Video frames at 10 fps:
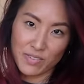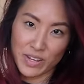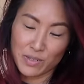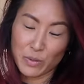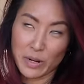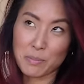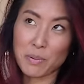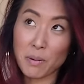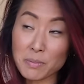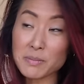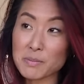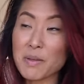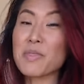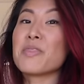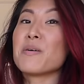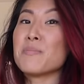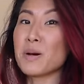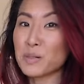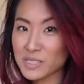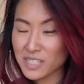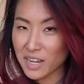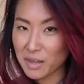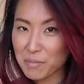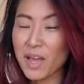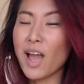van where I probably spend the most time,